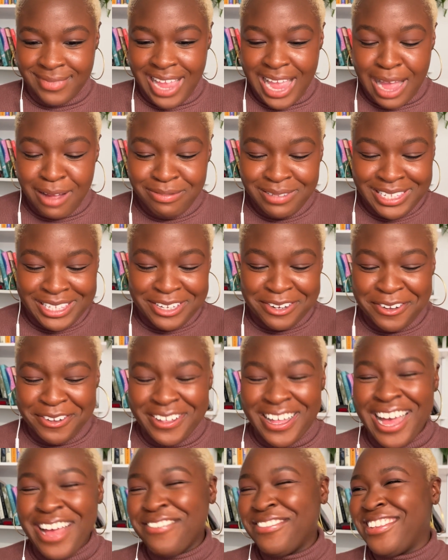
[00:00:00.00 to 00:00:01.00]
I'm
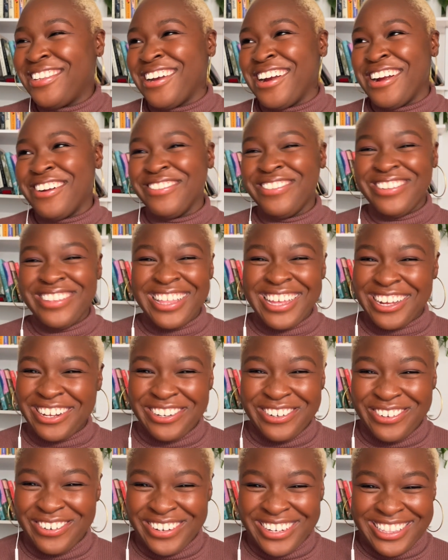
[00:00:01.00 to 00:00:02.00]
still, like,
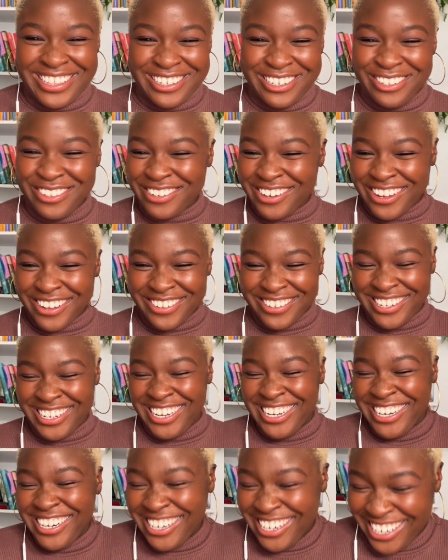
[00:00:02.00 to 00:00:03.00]
annoyed that Junko's
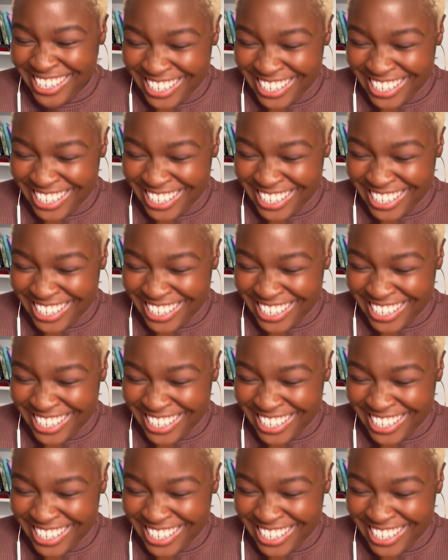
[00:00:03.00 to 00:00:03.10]
here.